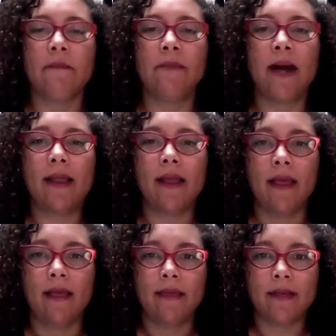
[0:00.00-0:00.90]
but
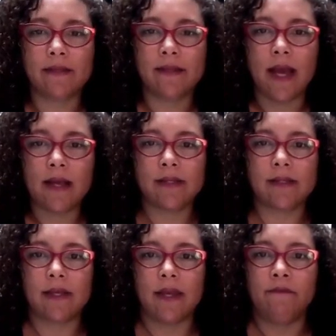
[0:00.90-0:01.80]
this
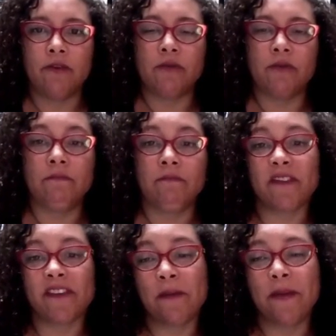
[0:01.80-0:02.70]
does give you,
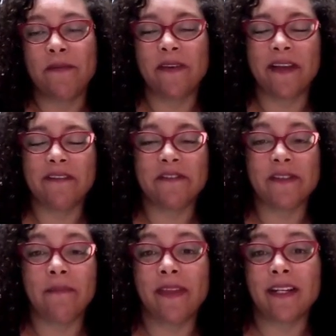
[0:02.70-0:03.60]
for some people, it gives you
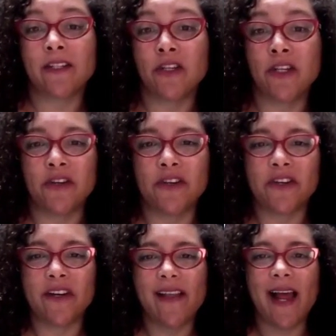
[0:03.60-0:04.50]
something to do
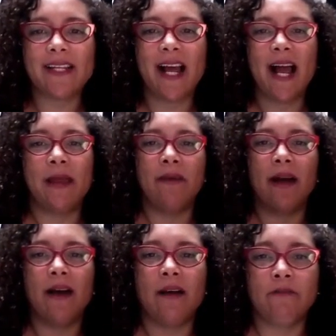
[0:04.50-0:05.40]
during that time
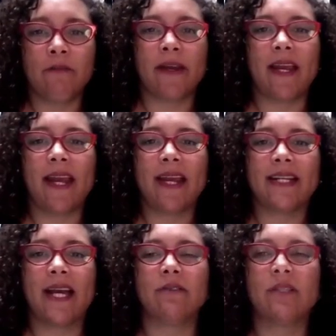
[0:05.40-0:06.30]
of bringing it
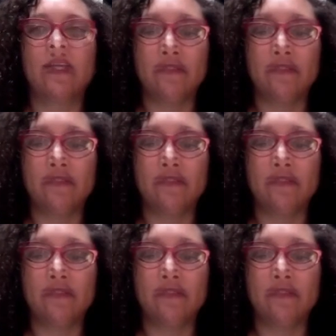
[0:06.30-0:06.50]
down.